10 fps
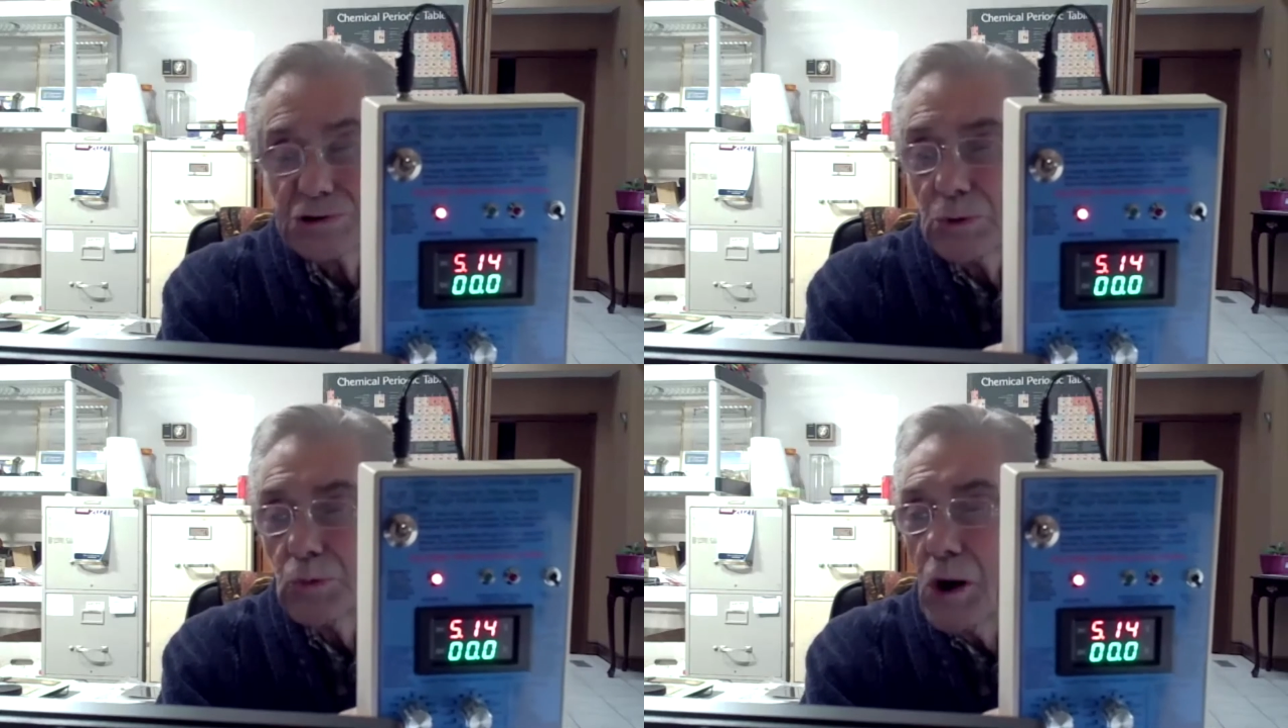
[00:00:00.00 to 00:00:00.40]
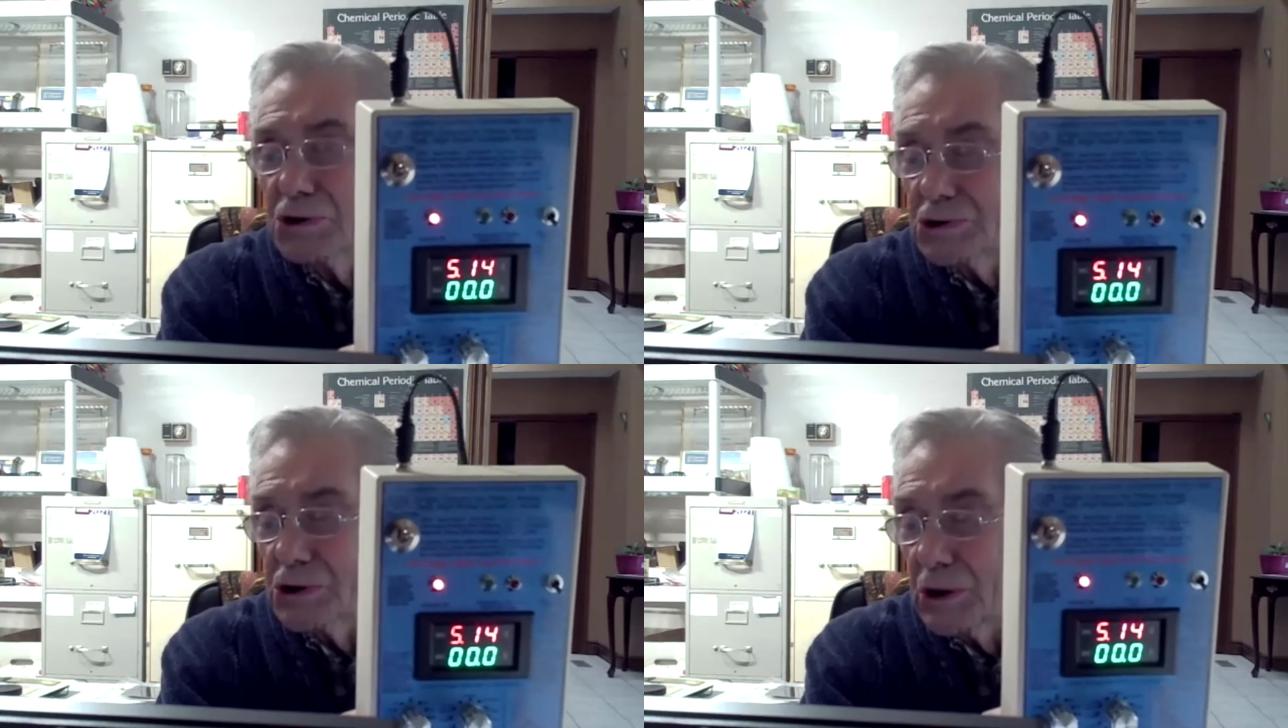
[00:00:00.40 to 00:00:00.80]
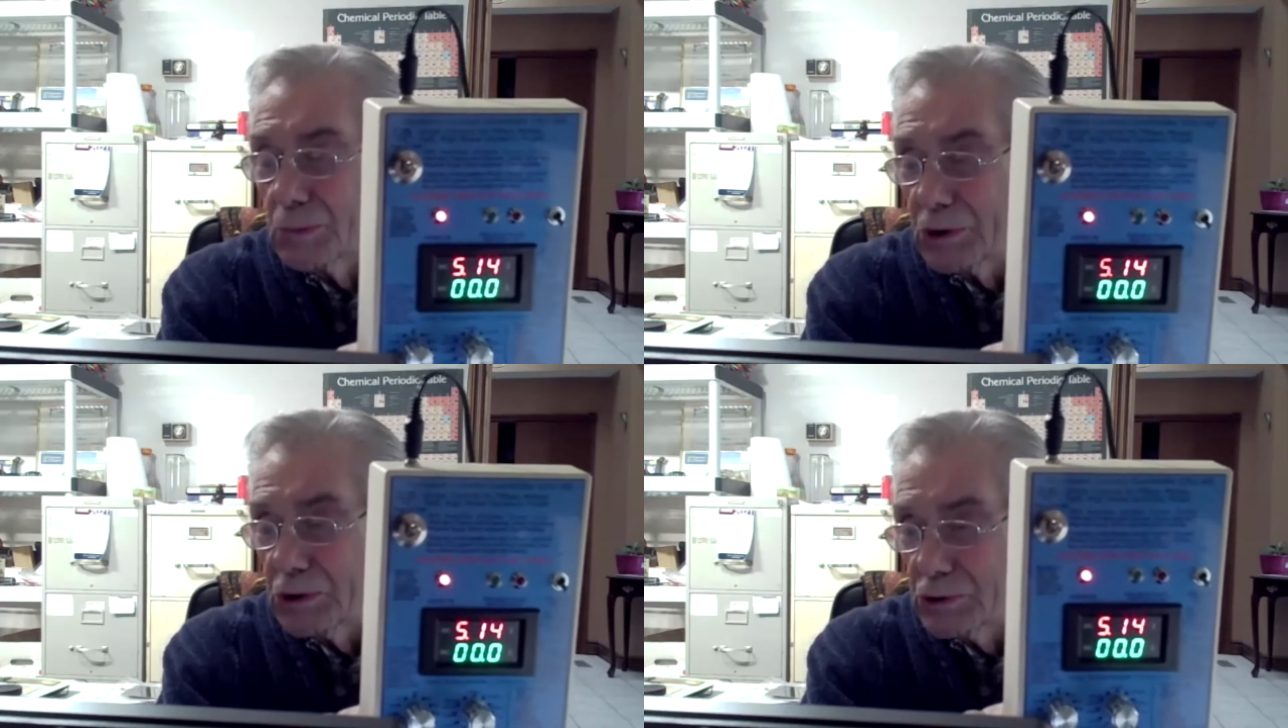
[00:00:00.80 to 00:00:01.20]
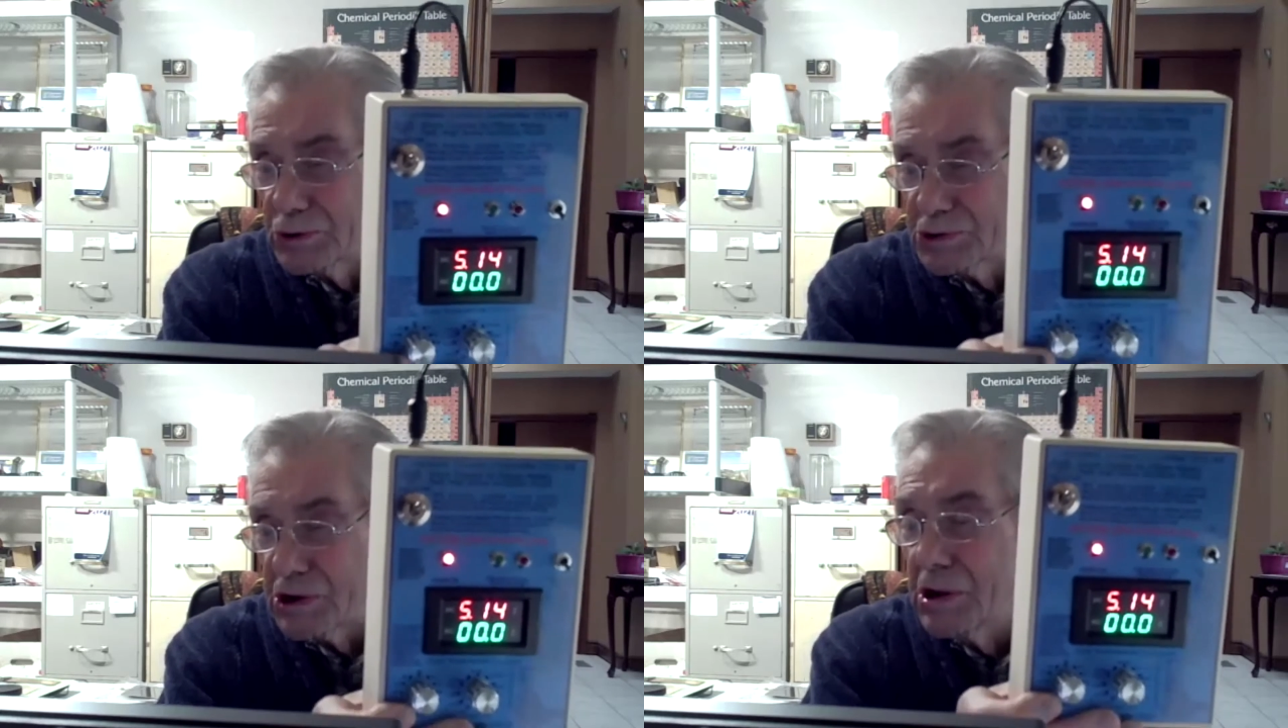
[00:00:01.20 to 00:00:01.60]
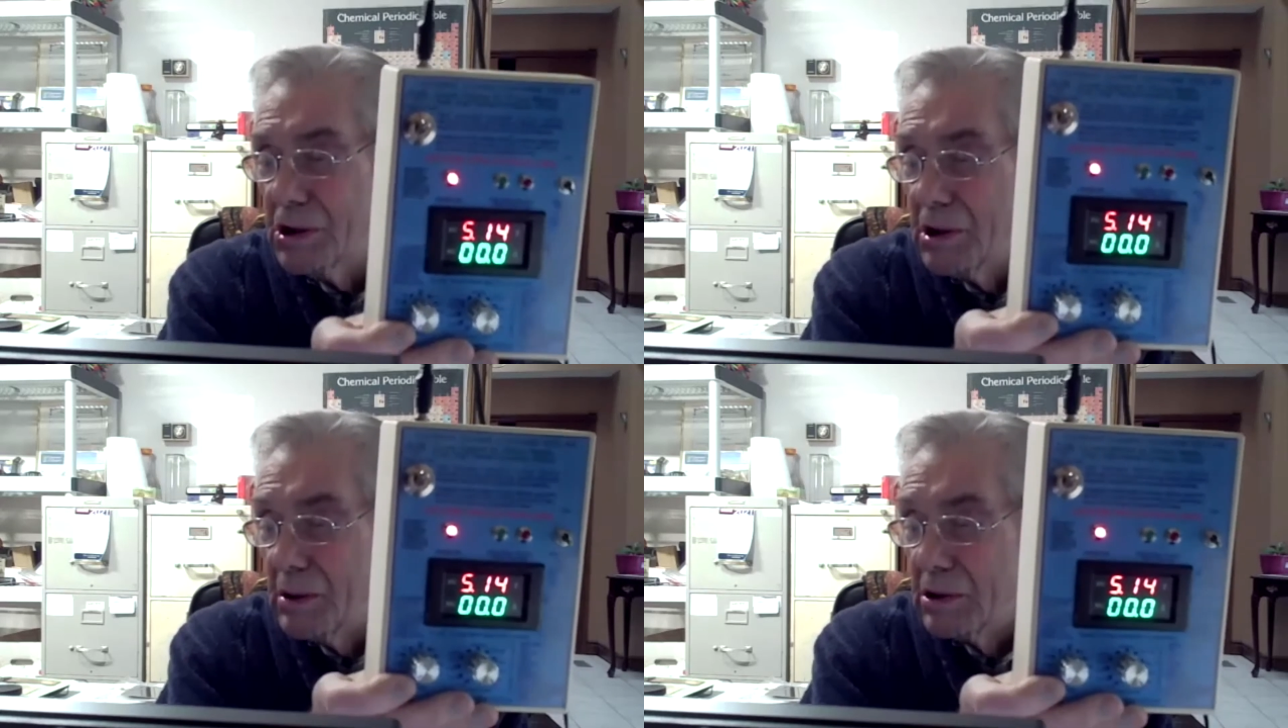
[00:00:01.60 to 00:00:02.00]
the water that we're using
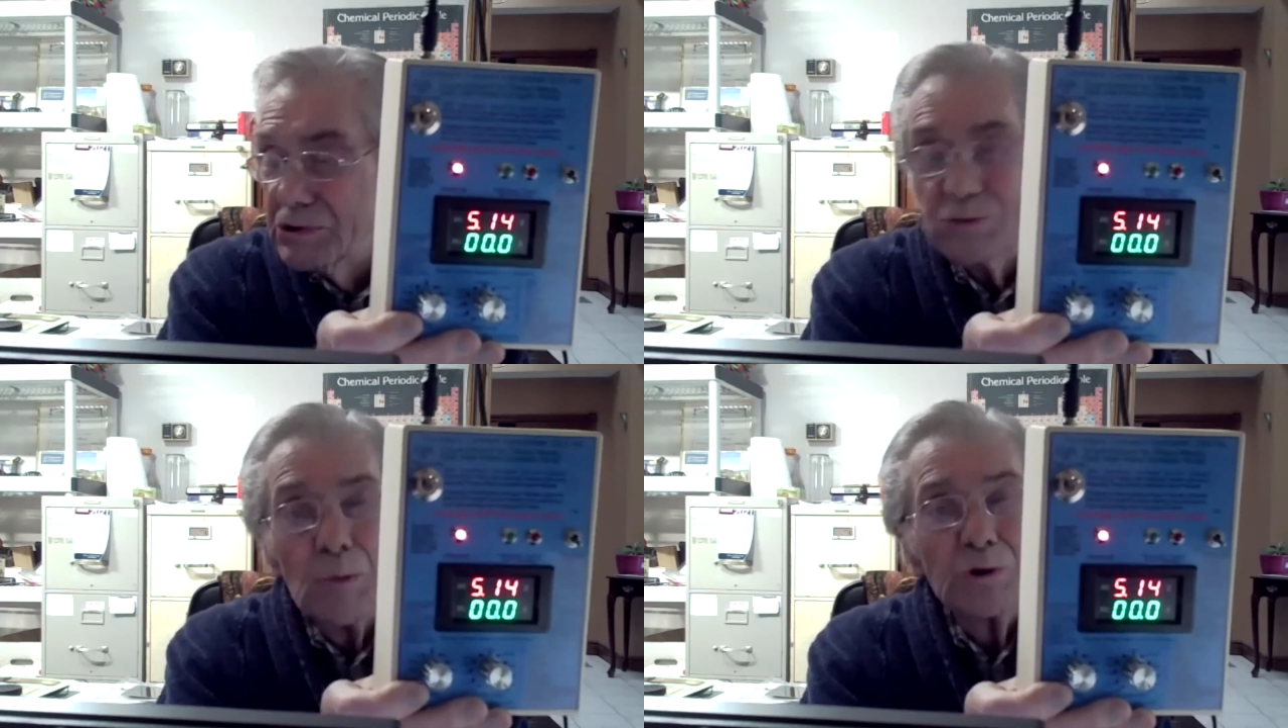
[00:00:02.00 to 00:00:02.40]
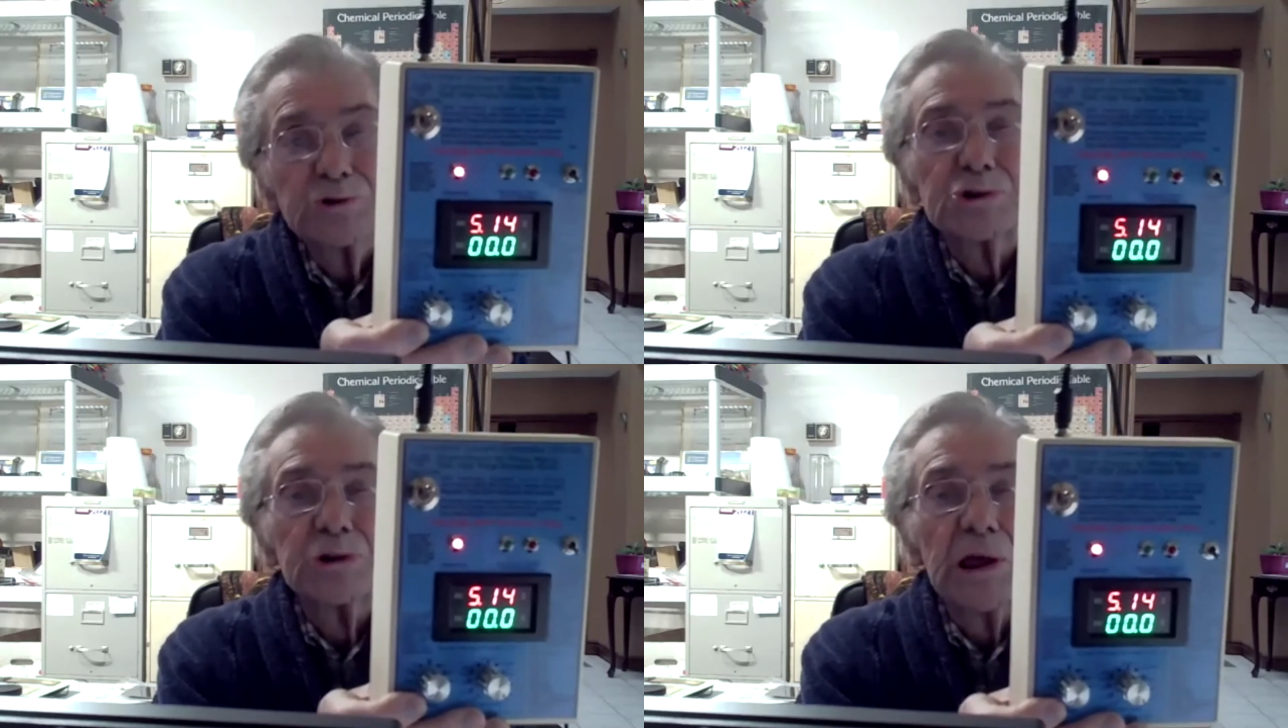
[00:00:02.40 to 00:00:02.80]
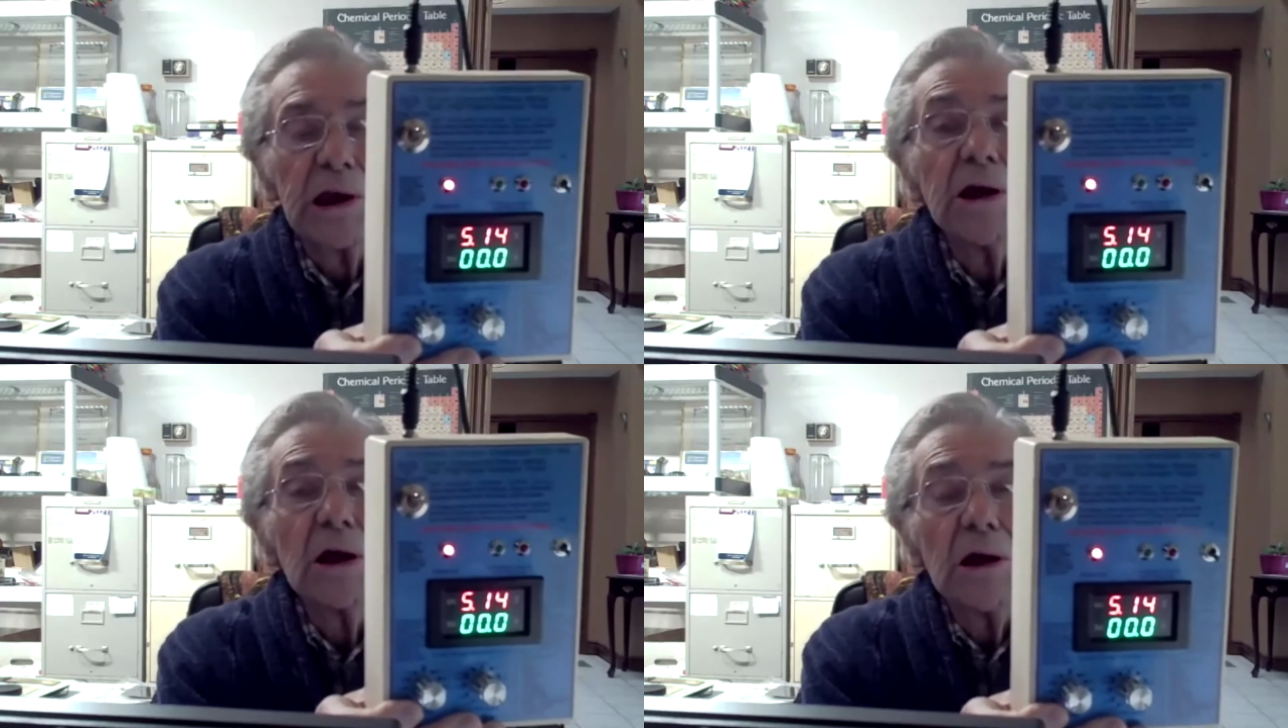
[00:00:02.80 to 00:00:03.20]
is mostly